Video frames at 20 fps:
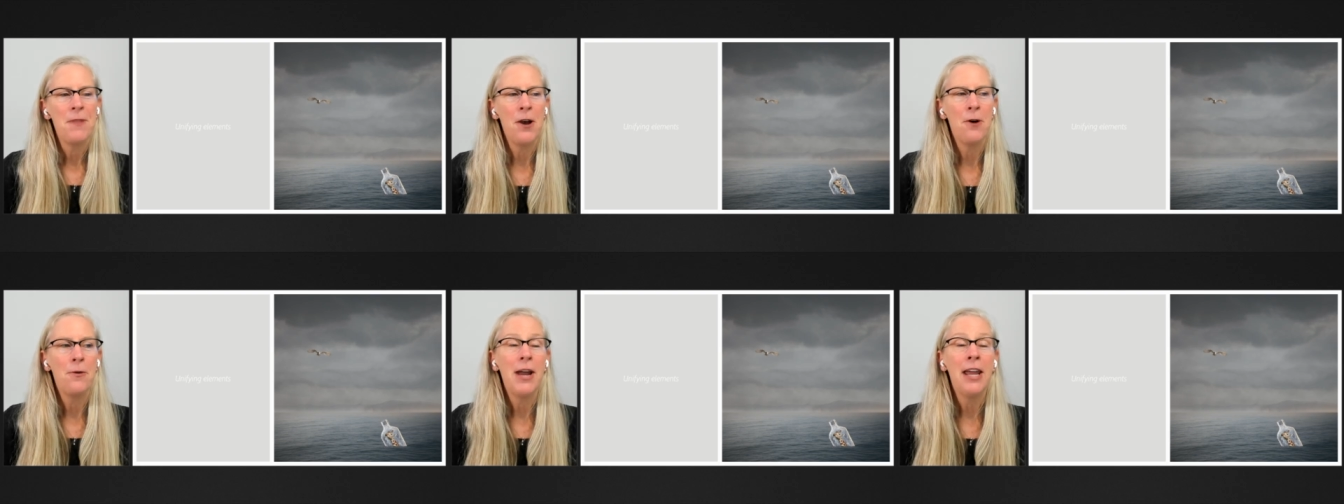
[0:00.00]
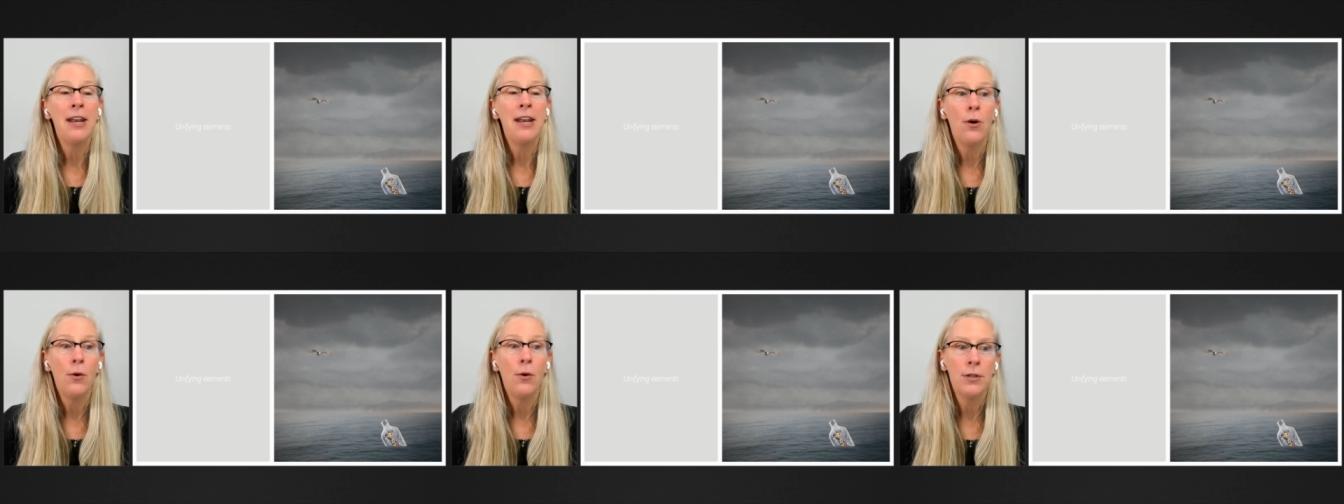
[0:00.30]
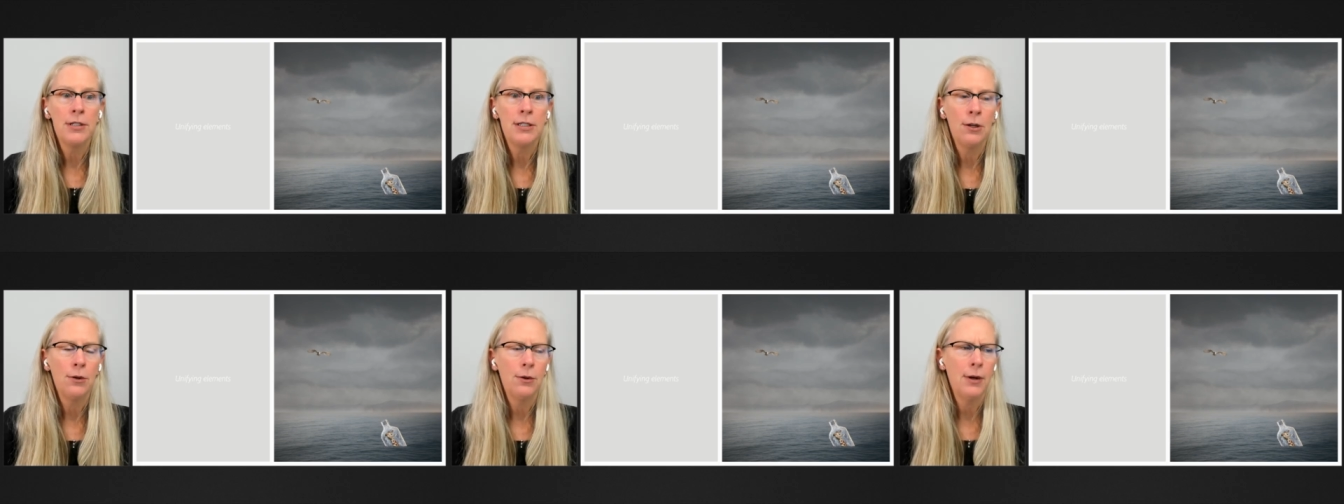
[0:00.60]
Oh, and
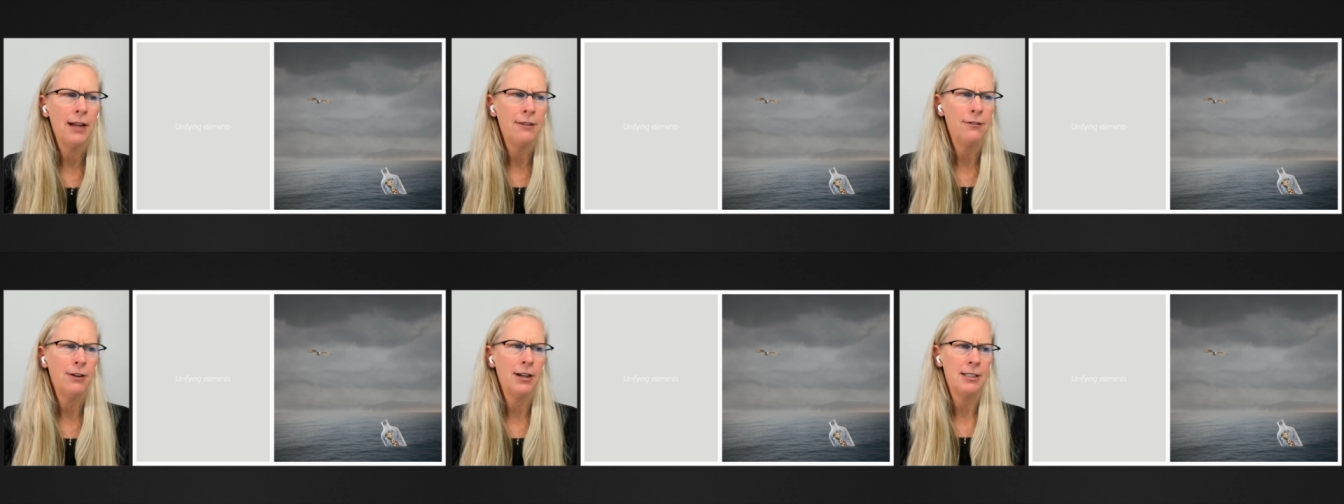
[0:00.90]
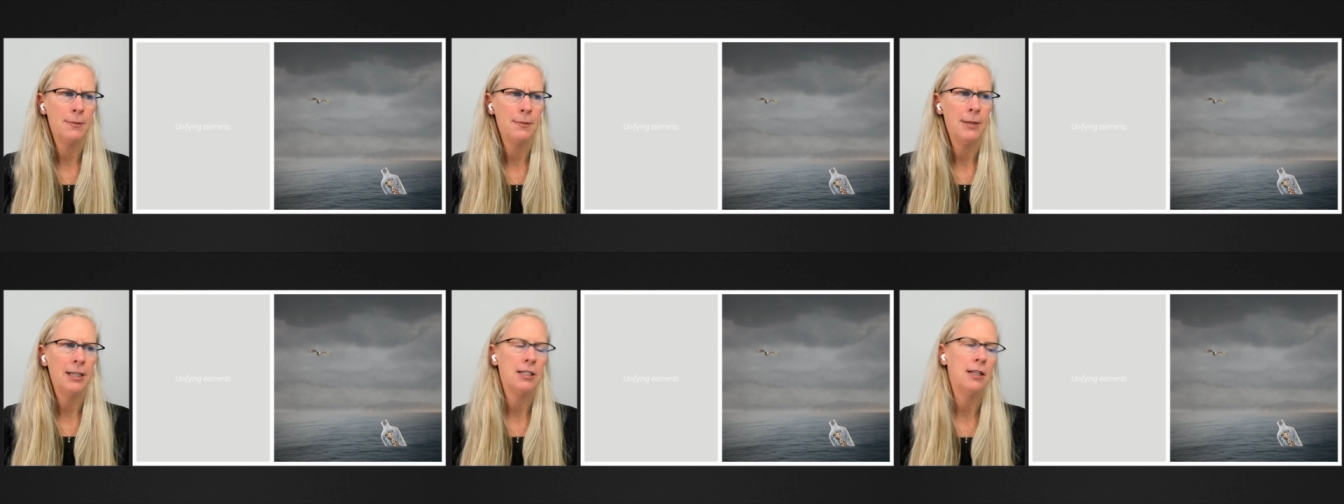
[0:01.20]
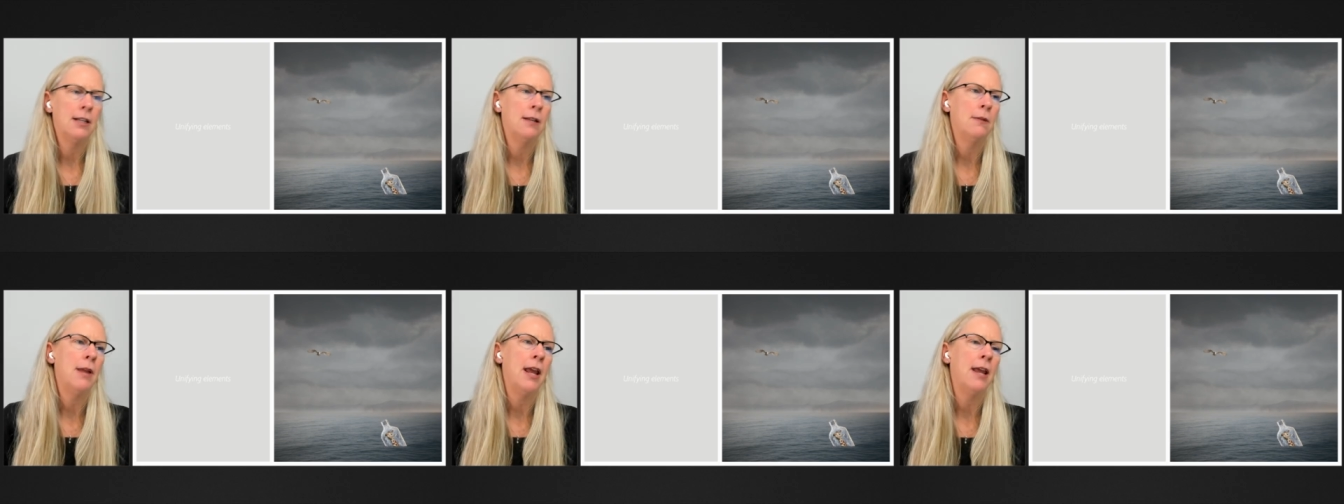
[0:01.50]
also I forgot to
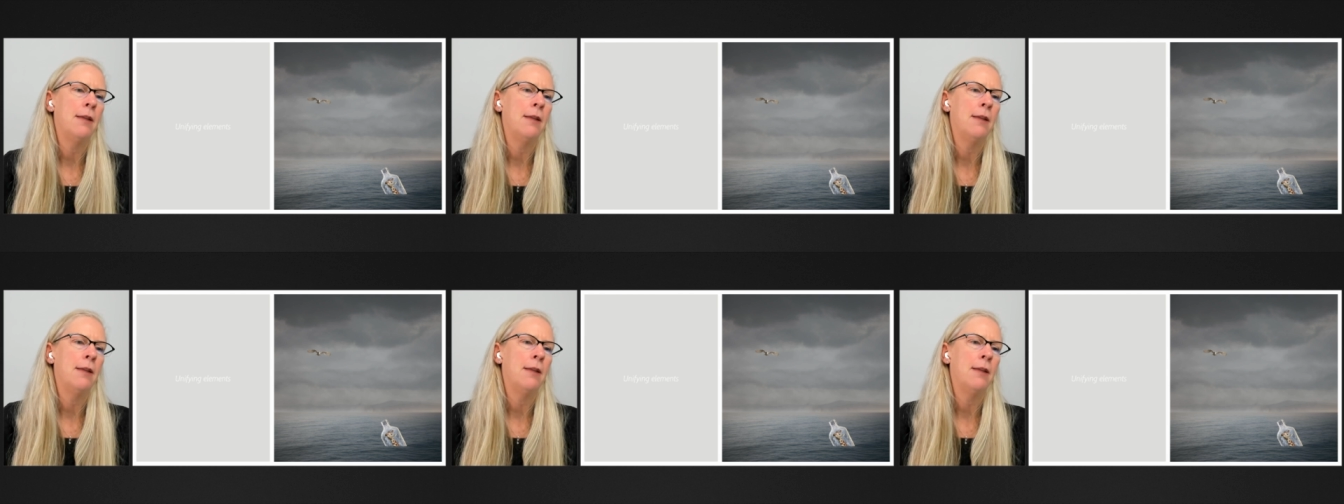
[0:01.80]
mention, and,